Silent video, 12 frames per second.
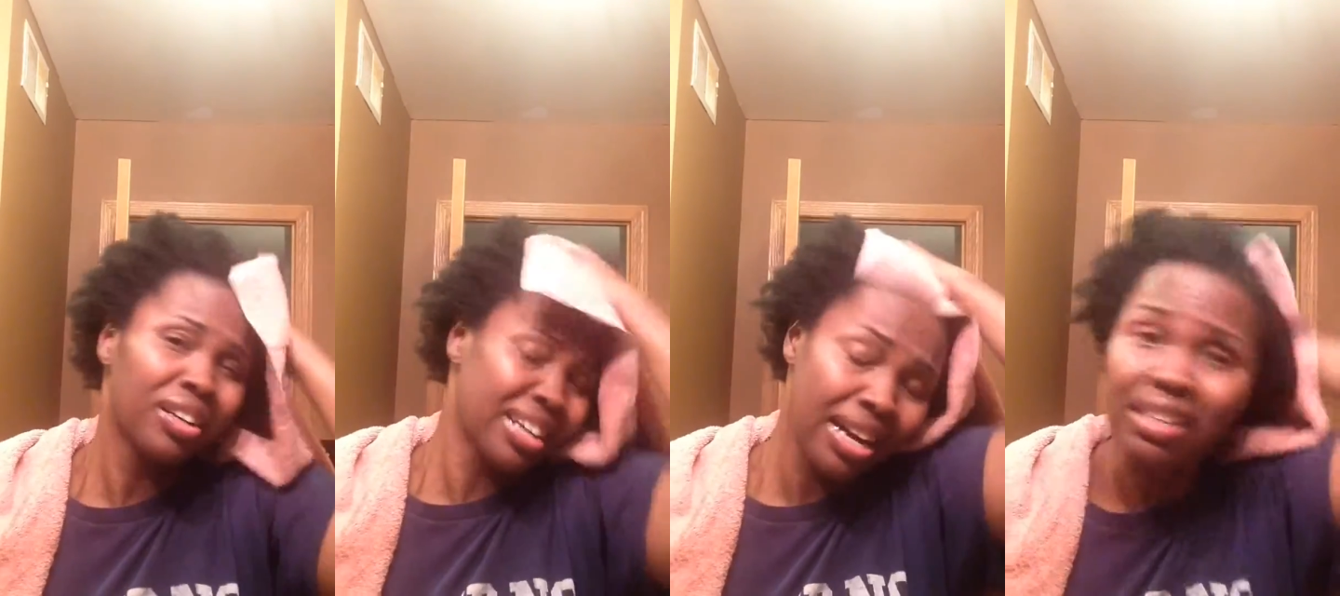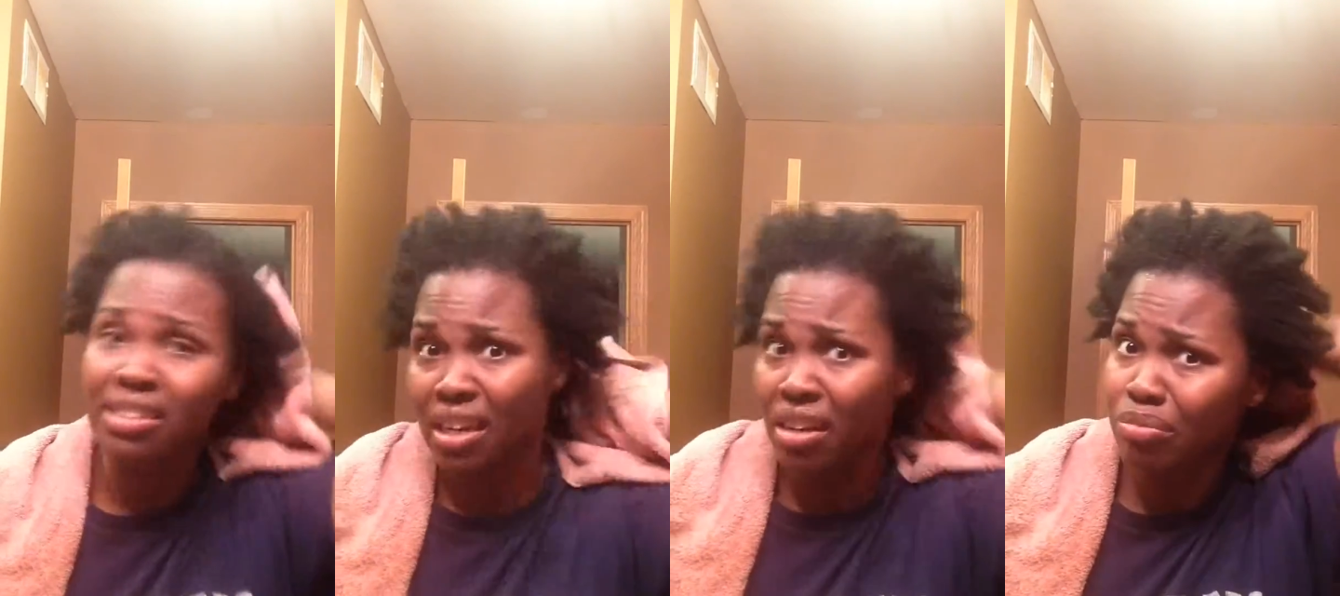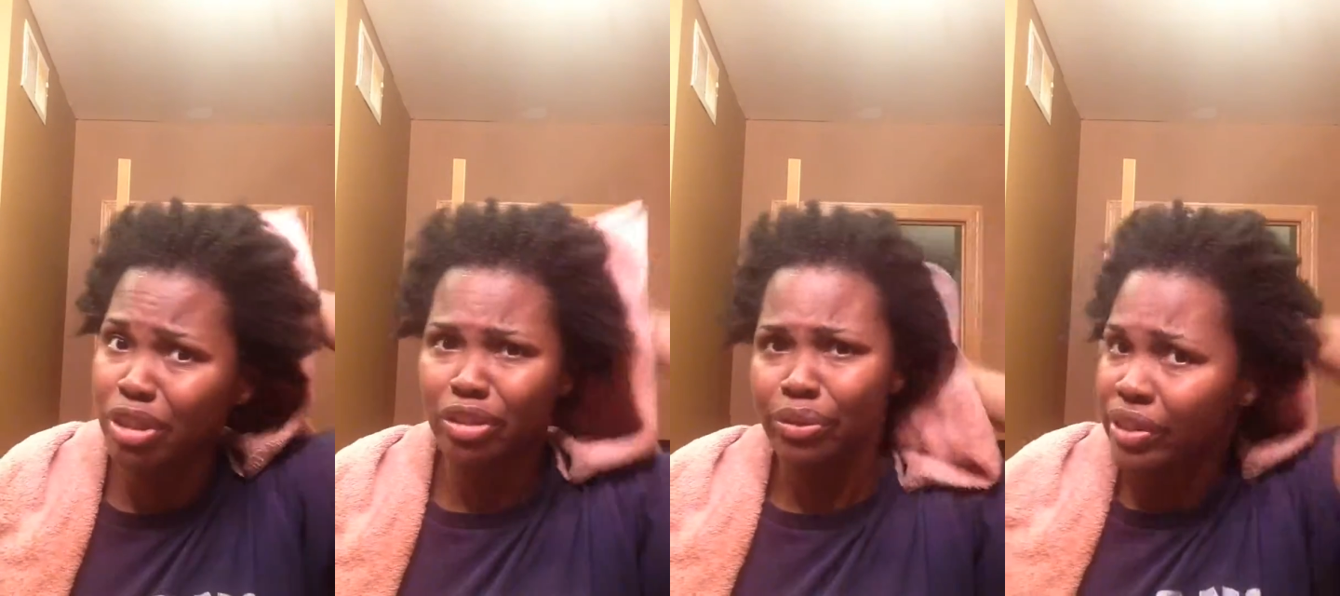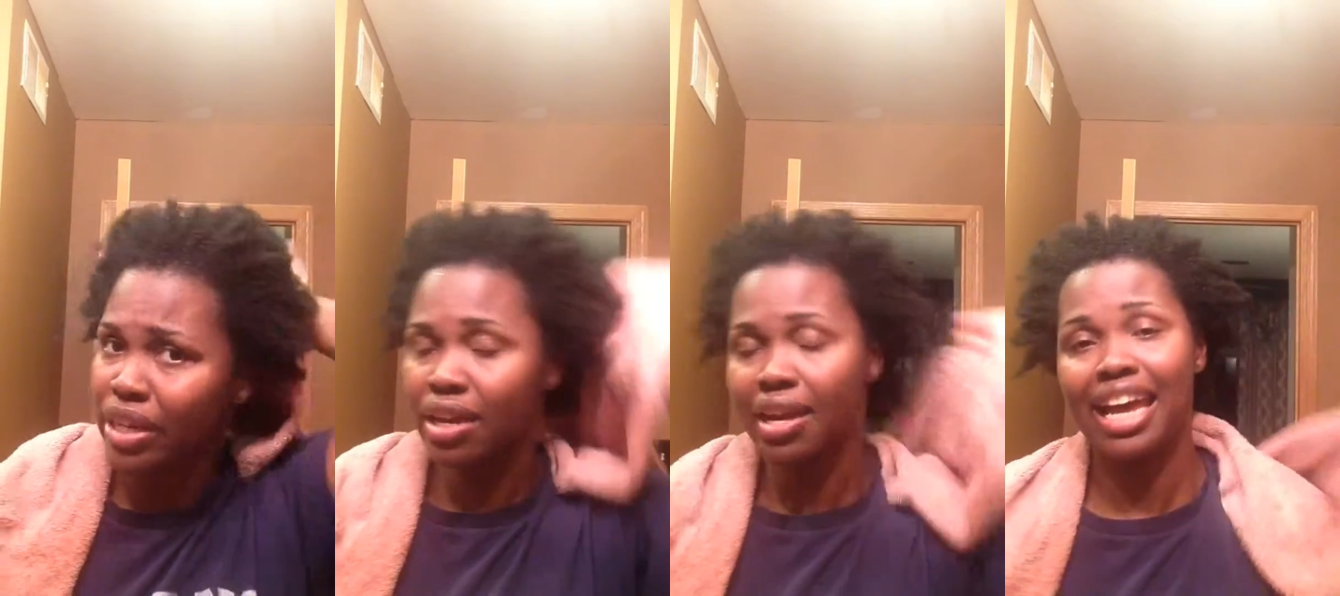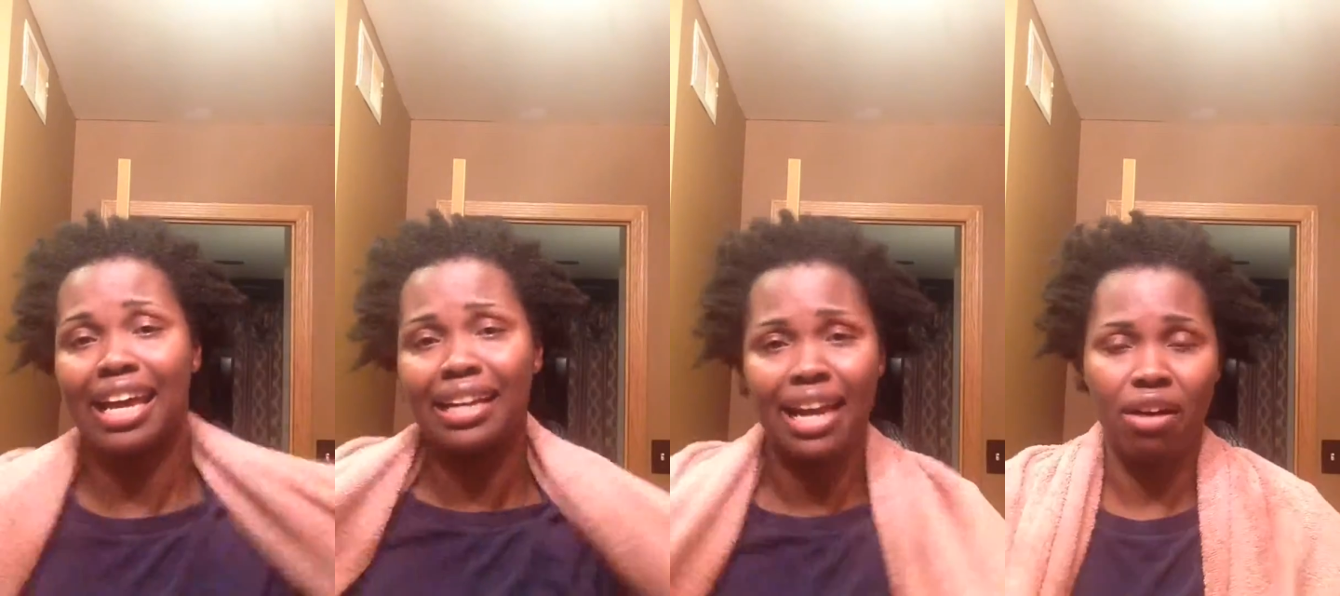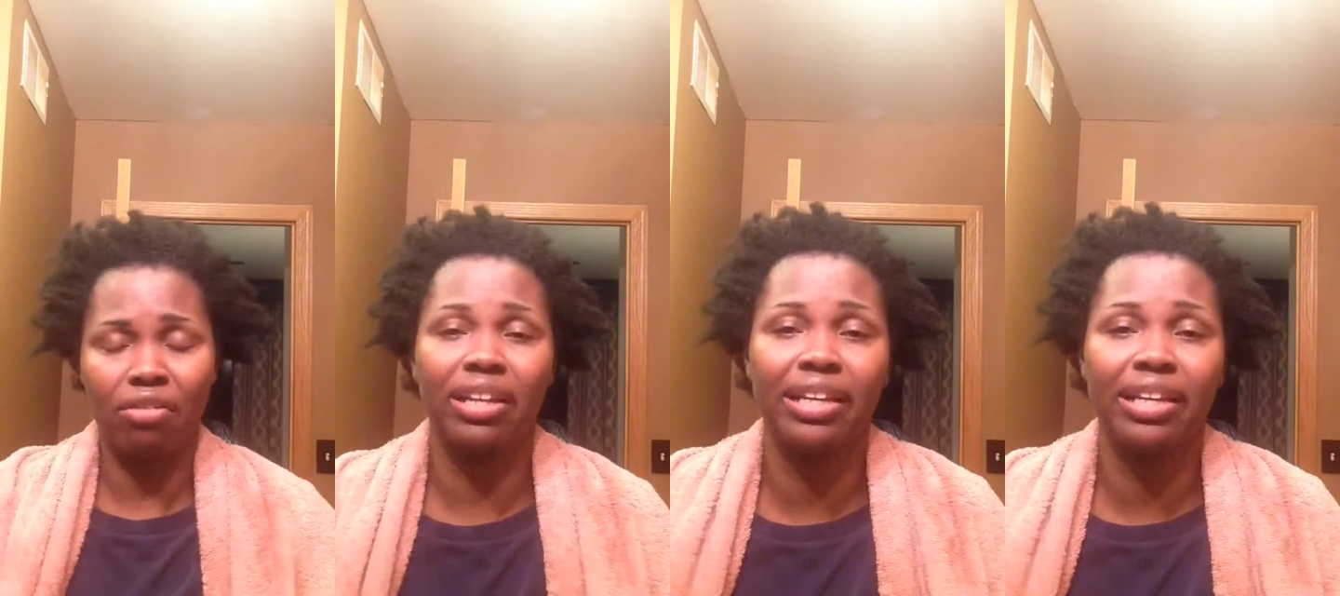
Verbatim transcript: Yeah, that's how long I've been using it, and I'll